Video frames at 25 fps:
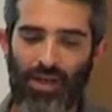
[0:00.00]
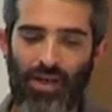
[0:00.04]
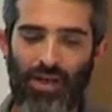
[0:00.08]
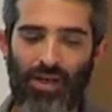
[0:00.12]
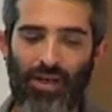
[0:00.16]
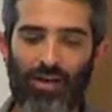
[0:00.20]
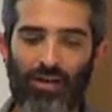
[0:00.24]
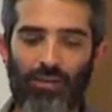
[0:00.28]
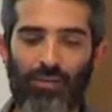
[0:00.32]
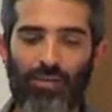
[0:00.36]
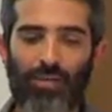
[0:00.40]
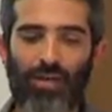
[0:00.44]

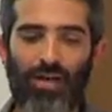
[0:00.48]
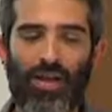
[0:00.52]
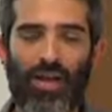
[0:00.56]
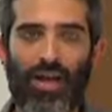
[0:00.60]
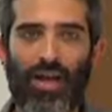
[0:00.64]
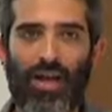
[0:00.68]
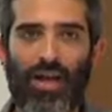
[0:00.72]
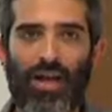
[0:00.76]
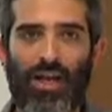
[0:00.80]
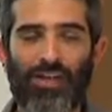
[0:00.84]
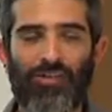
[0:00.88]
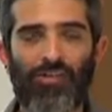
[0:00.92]
Um,
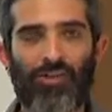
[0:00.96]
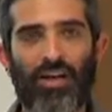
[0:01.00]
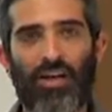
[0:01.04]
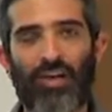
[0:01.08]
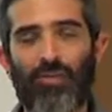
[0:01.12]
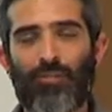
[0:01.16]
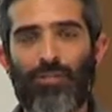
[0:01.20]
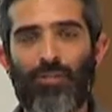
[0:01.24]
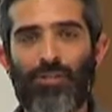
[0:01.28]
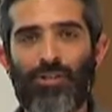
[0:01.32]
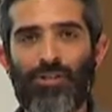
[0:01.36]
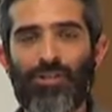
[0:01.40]
I try to
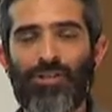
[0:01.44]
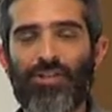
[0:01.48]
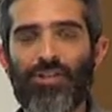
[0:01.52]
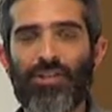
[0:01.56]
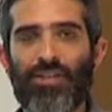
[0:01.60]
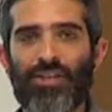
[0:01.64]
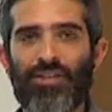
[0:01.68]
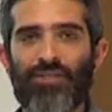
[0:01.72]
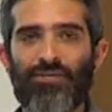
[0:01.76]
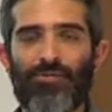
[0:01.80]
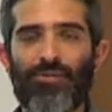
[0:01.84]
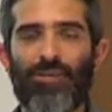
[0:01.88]
push
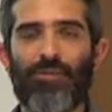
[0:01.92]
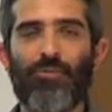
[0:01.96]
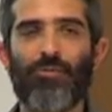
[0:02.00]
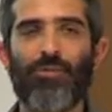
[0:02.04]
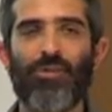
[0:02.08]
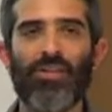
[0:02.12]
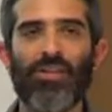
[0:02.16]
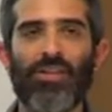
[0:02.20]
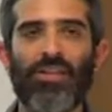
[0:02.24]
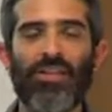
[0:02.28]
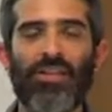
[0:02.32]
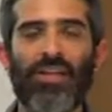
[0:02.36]
as
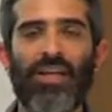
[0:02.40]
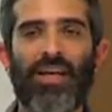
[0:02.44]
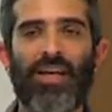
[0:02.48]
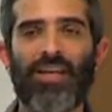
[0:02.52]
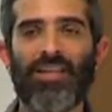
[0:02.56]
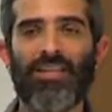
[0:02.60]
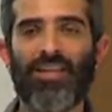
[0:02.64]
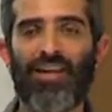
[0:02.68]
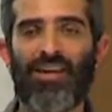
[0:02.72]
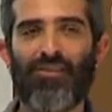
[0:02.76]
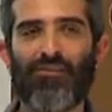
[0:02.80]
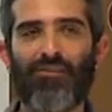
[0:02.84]
frequently
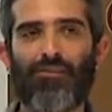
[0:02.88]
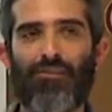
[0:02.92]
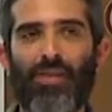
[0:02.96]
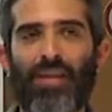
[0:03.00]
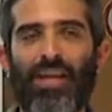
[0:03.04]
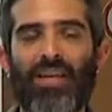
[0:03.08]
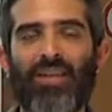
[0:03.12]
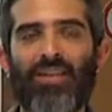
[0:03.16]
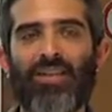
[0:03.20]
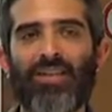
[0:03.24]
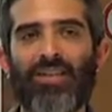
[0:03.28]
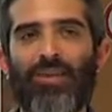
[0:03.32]
as I've
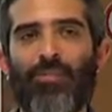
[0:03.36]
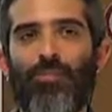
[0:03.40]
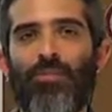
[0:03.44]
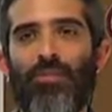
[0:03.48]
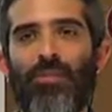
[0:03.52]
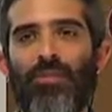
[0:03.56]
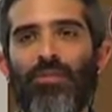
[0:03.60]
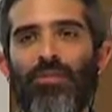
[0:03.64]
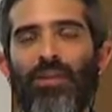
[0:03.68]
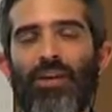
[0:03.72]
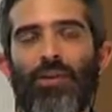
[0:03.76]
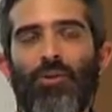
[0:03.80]
made
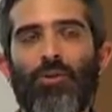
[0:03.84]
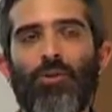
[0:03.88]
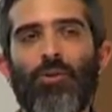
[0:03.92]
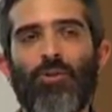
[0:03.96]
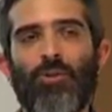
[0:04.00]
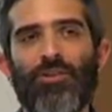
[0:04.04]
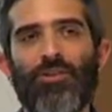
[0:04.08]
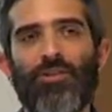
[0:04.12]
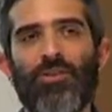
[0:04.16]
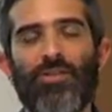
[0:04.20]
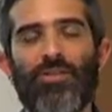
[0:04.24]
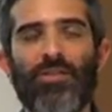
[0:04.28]
something that
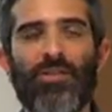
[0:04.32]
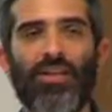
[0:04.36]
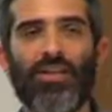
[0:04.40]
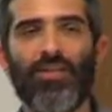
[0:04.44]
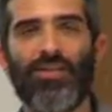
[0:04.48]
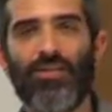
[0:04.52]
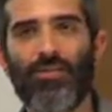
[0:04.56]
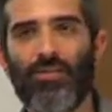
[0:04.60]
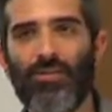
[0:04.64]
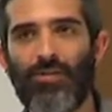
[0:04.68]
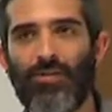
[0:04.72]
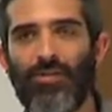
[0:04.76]
looks
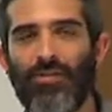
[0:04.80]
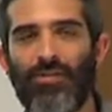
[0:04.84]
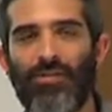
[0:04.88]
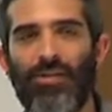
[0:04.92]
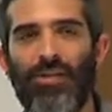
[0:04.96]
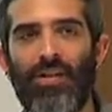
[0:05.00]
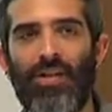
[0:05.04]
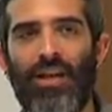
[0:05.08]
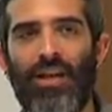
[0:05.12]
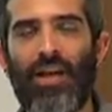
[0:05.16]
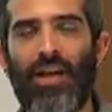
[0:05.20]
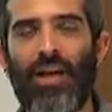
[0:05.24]
sensible.
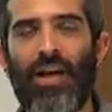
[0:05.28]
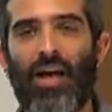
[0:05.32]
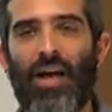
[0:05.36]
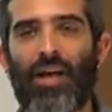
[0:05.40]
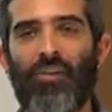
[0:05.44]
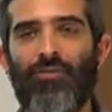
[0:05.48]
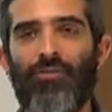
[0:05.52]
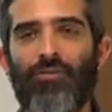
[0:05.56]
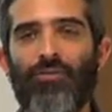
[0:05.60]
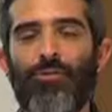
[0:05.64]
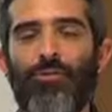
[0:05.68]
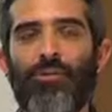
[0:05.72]
I
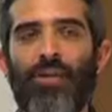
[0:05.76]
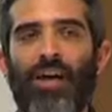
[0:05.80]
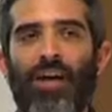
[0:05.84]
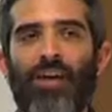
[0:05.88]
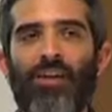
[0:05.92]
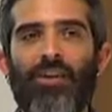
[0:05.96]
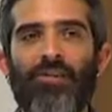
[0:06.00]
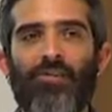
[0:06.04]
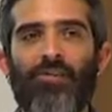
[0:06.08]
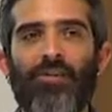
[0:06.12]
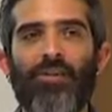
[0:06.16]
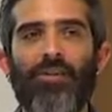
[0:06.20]
do
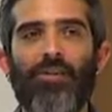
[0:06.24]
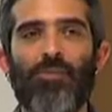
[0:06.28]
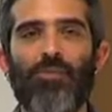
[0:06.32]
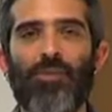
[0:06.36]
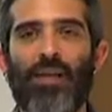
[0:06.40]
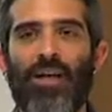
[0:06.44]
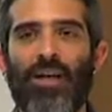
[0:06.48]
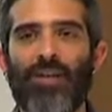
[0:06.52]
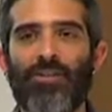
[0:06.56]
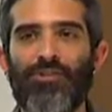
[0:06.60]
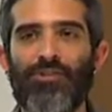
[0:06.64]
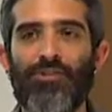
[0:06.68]
not feel
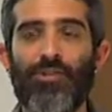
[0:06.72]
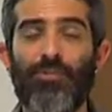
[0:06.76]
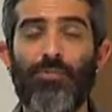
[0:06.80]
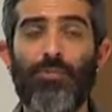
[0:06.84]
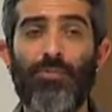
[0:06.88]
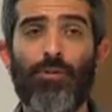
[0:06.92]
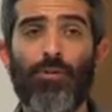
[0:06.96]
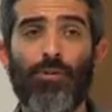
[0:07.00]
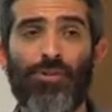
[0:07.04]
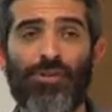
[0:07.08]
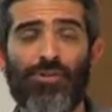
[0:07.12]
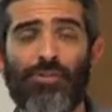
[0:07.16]
obliged to
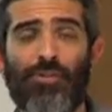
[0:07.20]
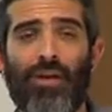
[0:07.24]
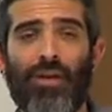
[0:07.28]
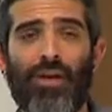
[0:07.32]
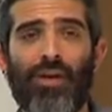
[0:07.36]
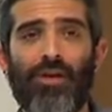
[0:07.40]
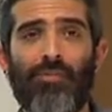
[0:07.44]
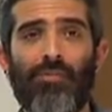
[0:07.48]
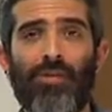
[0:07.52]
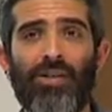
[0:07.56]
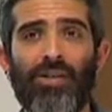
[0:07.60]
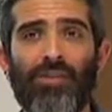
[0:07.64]
push my
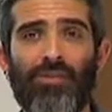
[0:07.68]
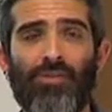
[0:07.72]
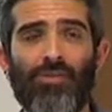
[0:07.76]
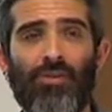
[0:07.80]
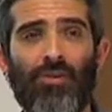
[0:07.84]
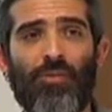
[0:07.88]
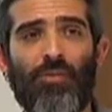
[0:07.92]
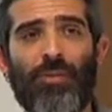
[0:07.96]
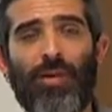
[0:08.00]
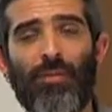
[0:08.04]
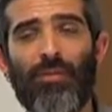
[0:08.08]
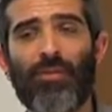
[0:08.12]
commits to
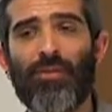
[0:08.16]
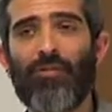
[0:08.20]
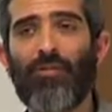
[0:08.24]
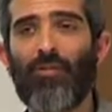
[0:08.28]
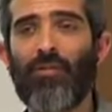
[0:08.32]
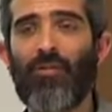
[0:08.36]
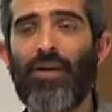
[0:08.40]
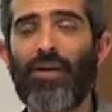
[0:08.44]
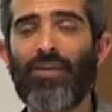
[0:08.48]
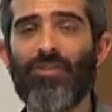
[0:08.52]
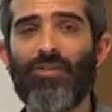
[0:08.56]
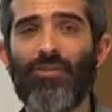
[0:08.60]
a public
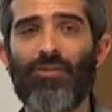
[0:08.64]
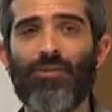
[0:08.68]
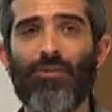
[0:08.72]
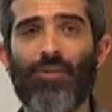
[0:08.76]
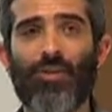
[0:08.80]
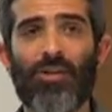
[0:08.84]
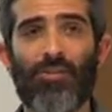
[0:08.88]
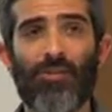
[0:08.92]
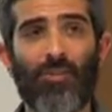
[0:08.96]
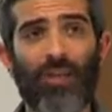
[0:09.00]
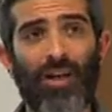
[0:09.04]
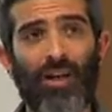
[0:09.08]

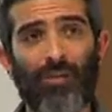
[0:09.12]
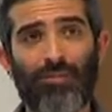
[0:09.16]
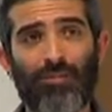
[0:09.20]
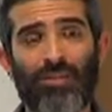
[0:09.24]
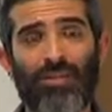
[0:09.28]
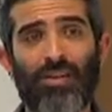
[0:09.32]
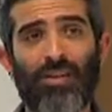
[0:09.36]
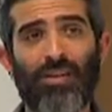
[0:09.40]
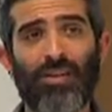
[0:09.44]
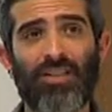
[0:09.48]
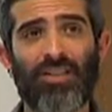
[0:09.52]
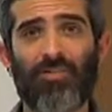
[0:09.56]
repository when I'm
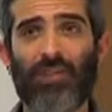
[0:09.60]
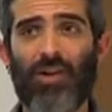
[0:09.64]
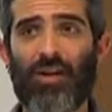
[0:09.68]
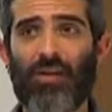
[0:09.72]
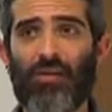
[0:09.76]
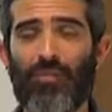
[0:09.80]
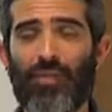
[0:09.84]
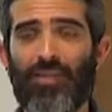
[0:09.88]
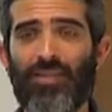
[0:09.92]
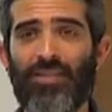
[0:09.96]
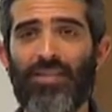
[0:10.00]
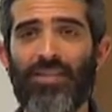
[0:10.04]
still
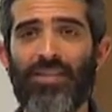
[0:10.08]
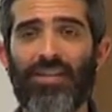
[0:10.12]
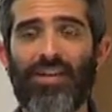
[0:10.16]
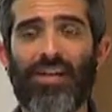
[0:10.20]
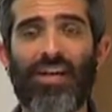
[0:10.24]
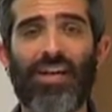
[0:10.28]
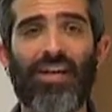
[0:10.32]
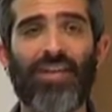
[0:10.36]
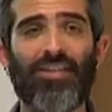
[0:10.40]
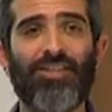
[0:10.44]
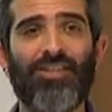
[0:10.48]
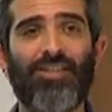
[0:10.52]
experimenting.
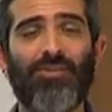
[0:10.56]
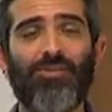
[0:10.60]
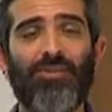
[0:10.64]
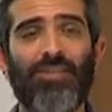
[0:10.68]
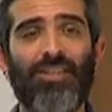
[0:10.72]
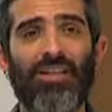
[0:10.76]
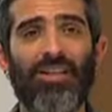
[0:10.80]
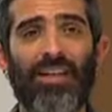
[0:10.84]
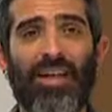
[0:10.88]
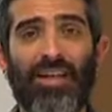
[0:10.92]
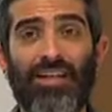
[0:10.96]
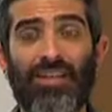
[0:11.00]
I actually
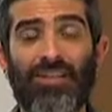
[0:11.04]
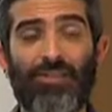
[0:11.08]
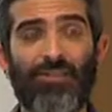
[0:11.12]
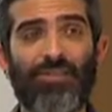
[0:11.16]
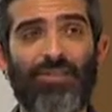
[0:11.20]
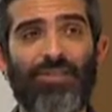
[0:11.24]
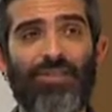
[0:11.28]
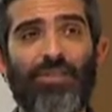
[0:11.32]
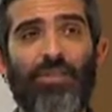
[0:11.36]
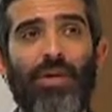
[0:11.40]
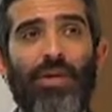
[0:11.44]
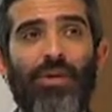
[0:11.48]
really like to
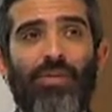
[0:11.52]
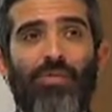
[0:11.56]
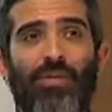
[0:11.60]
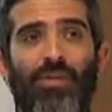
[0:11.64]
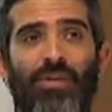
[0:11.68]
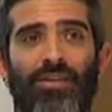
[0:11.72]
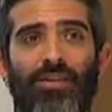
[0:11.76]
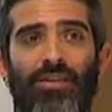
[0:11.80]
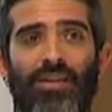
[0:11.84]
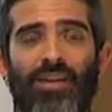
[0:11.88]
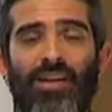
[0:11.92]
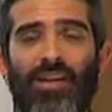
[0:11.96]

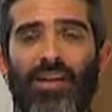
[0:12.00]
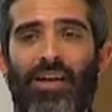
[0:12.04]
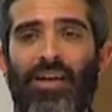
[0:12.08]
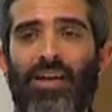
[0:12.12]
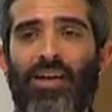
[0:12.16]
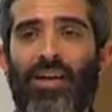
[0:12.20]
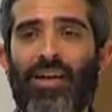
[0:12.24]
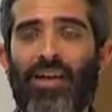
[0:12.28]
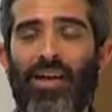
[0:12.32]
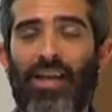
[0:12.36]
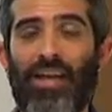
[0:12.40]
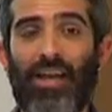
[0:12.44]
experiment,
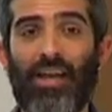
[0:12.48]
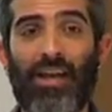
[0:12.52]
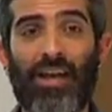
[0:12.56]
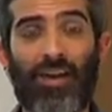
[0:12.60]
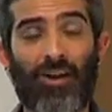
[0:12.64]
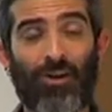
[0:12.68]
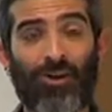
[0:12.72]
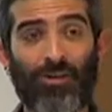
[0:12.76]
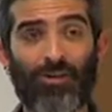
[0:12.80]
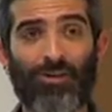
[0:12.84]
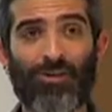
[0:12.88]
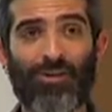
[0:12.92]
and, and I
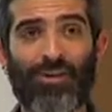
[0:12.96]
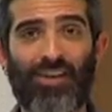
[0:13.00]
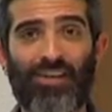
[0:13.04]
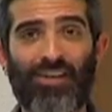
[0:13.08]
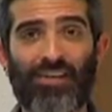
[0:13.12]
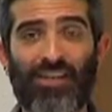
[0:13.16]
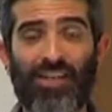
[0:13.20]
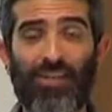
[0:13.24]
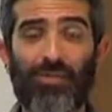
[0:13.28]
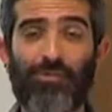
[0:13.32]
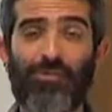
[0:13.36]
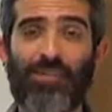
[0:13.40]
also like
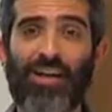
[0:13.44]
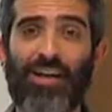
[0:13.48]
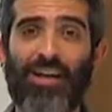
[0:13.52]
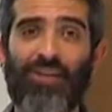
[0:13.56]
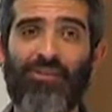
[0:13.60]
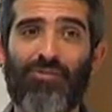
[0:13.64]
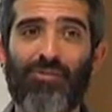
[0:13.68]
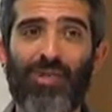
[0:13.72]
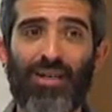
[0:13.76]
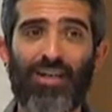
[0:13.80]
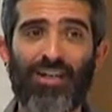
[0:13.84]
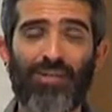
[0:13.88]
to keep track
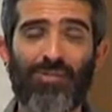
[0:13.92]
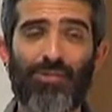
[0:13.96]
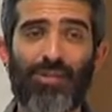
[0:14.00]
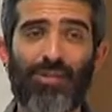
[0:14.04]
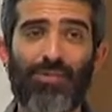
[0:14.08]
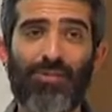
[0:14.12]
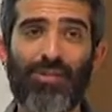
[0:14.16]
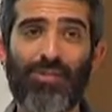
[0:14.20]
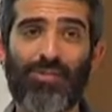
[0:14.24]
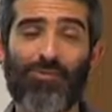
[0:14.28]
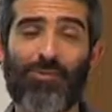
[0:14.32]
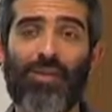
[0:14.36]
of my
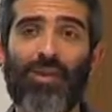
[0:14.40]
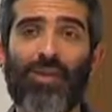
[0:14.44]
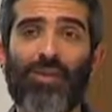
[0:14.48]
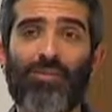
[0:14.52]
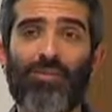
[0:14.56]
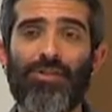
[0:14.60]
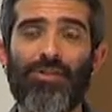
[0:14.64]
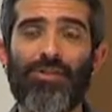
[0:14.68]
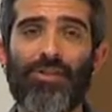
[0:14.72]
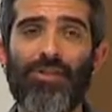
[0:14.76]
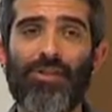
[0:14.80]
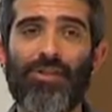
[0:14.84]
experiments while I'm
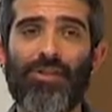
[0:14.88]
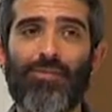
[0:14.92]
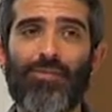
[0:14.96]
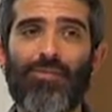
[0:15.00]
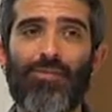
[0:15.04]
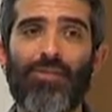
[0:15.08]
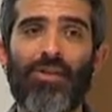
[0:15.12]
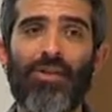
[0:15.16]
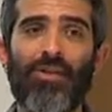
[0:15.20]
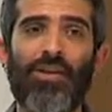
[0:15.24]
doing them.